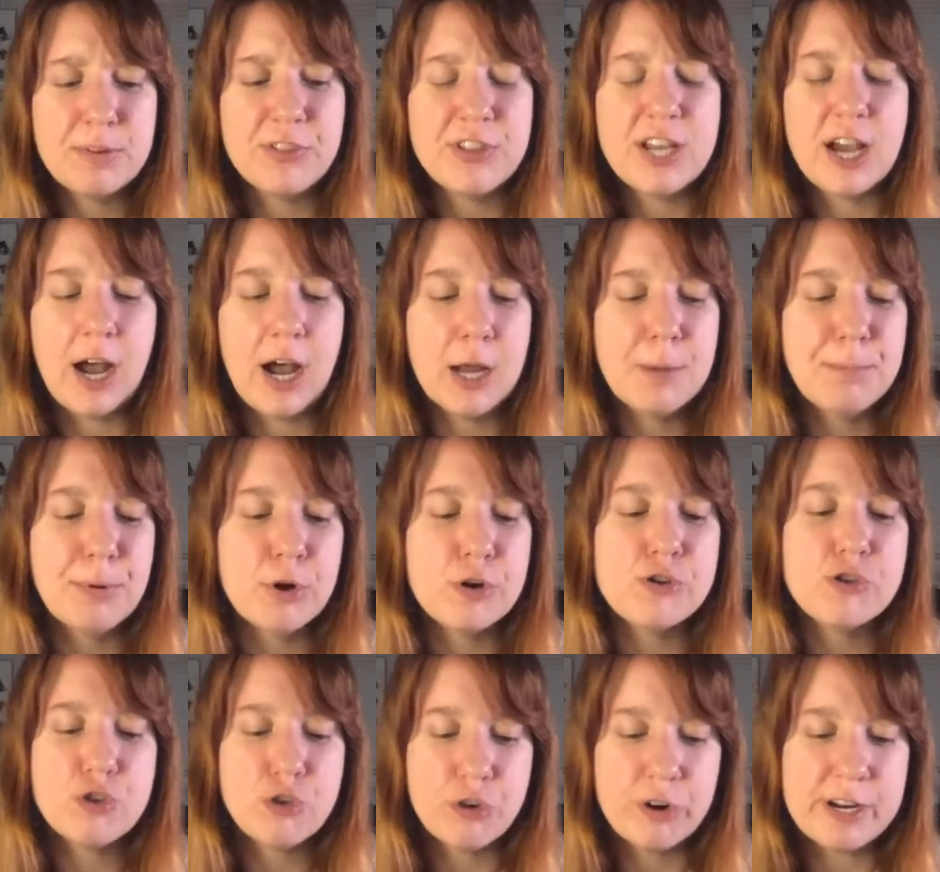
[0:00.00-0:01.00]
but the odd
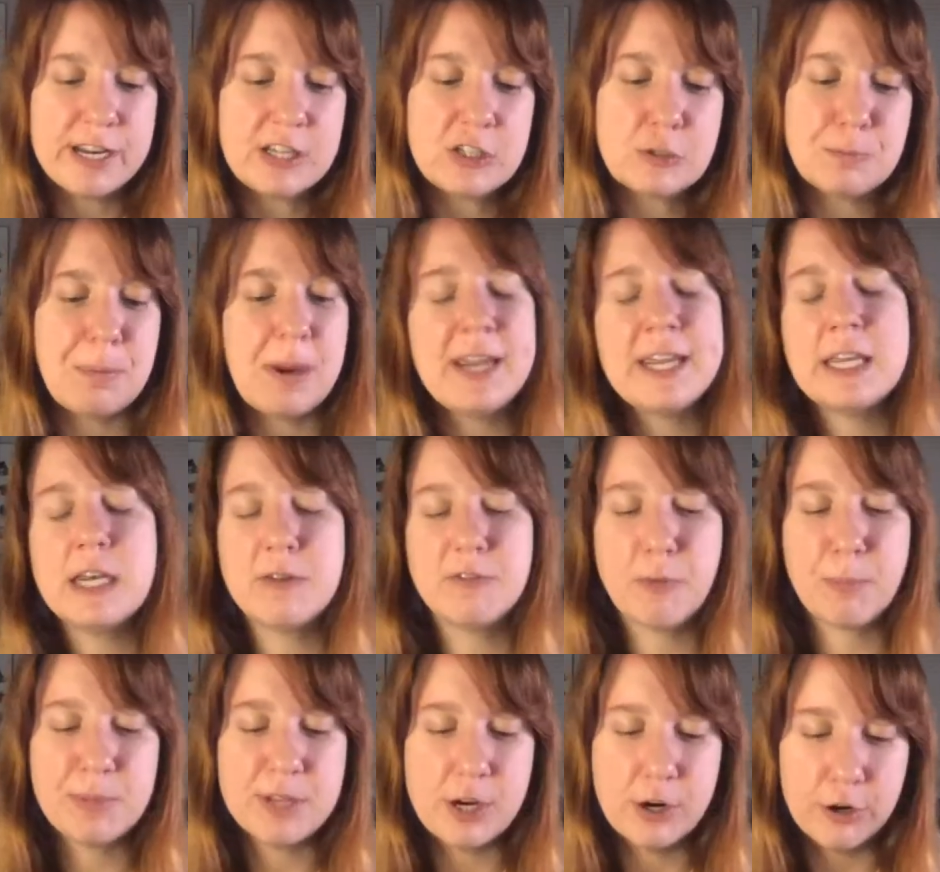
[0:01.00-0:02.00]
burnt tree spiking up
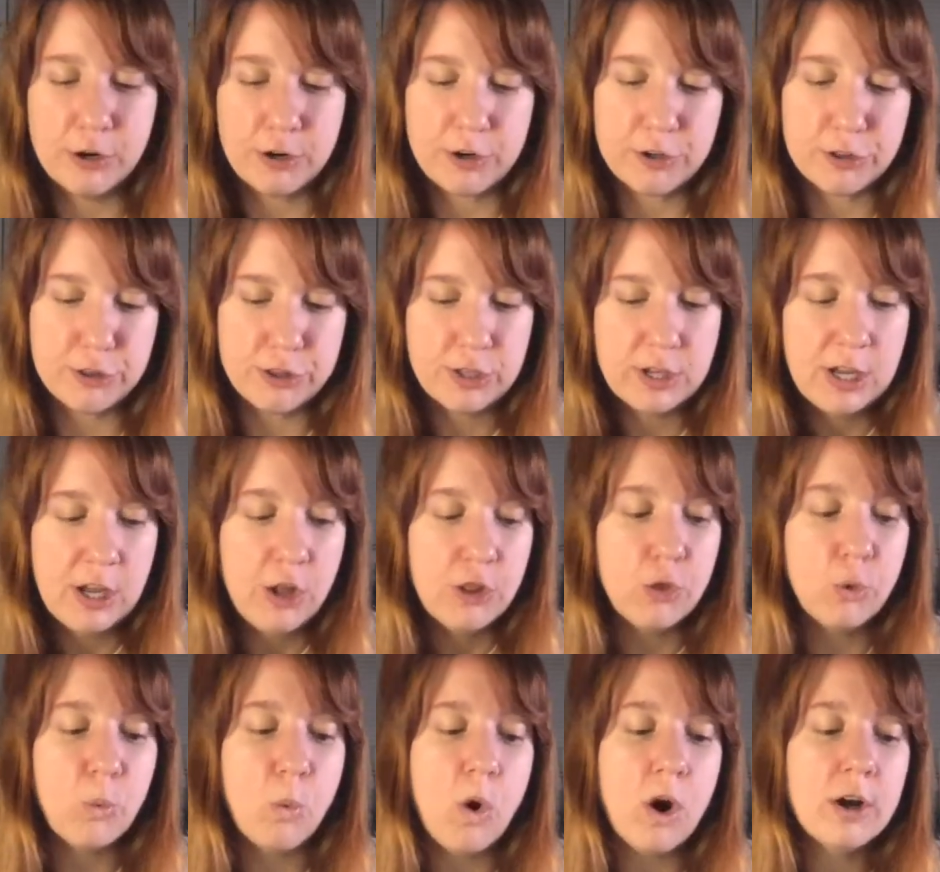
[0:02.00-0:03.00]
from the earth.
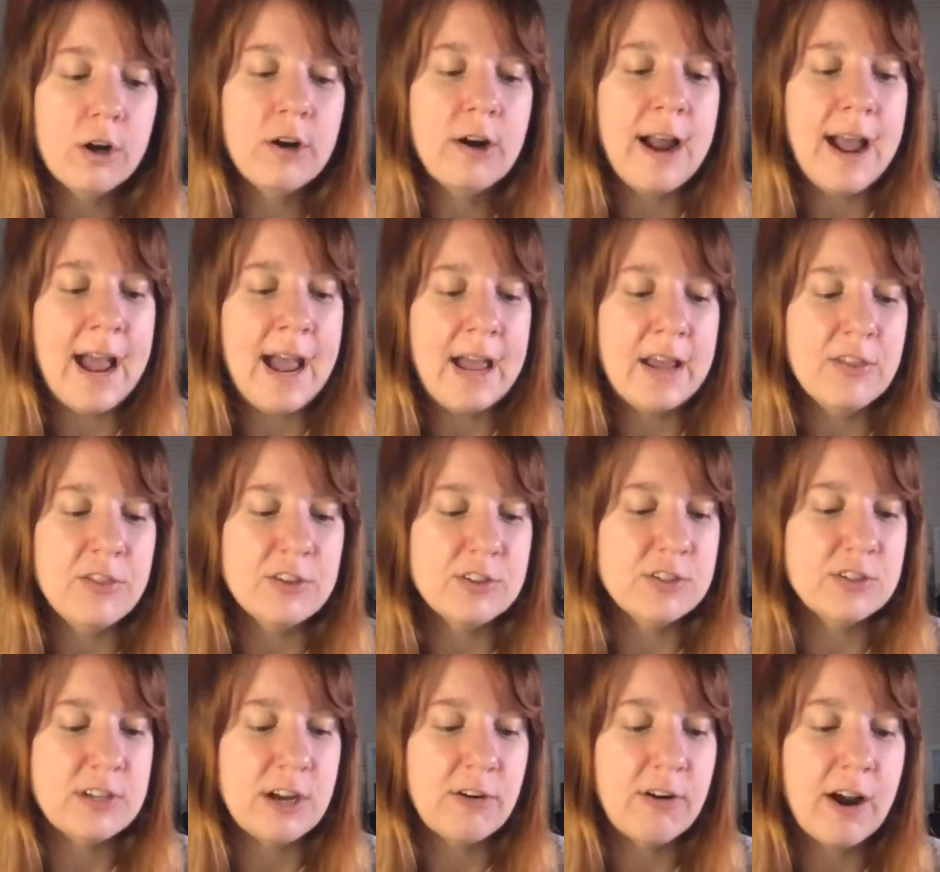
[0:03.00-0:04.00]
The water had the
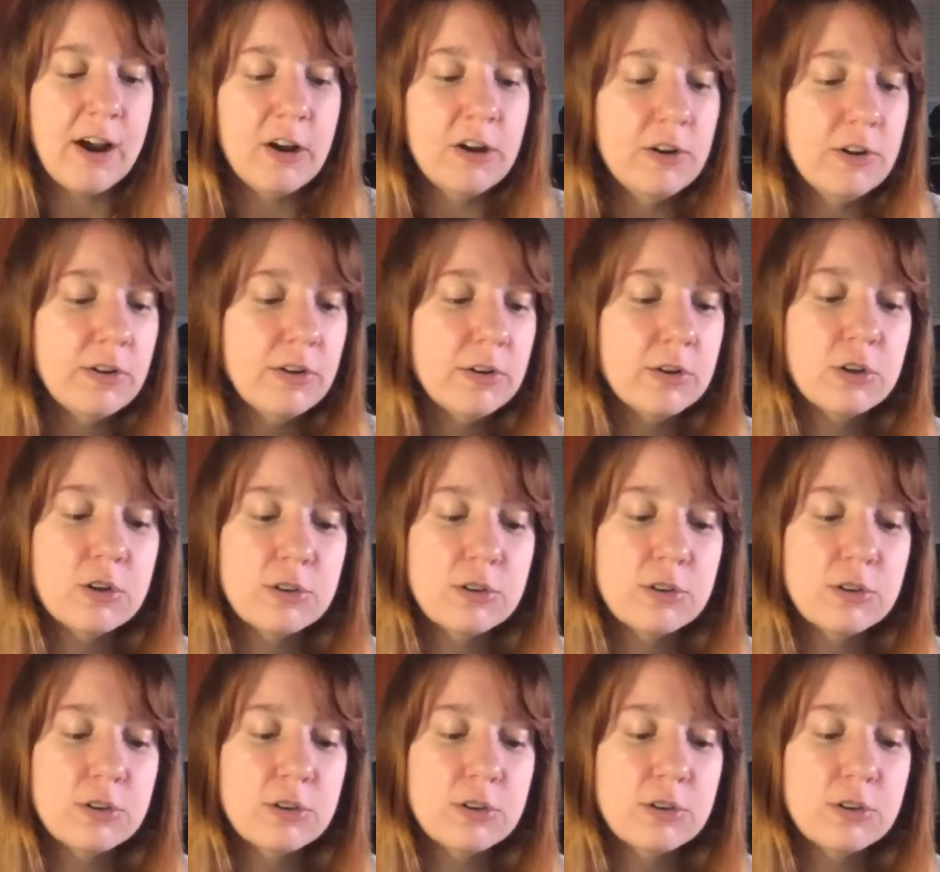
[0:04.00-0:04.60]
sterile,